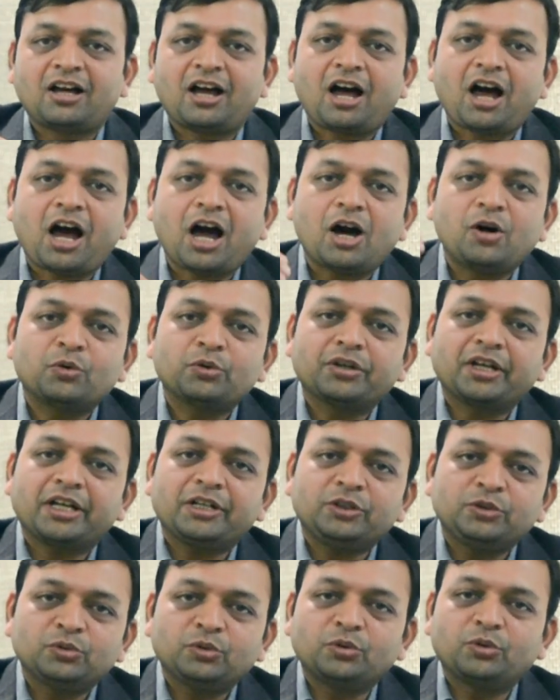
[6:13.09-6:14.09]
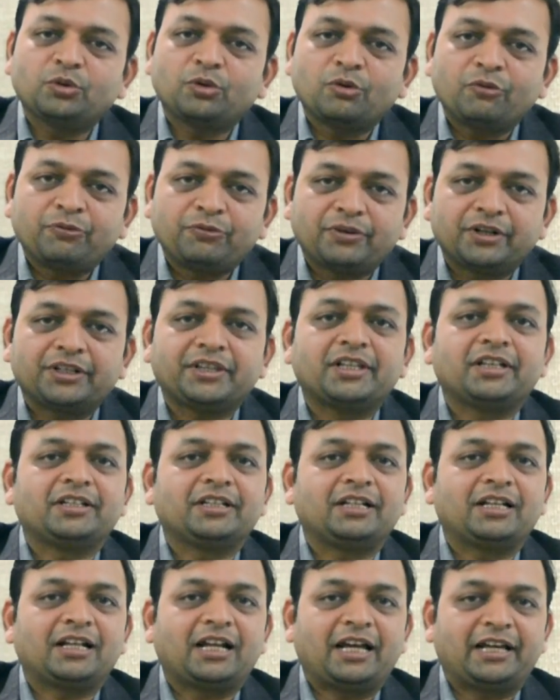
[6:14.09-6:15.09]
how can you grow further
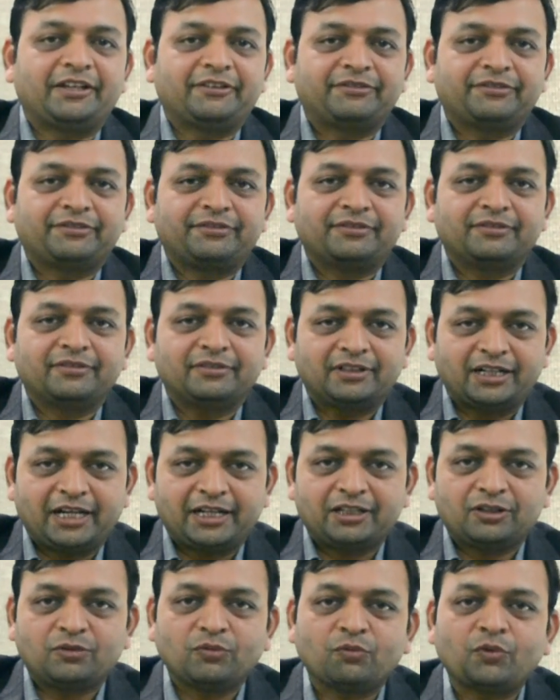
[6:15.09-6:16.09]
in life, right?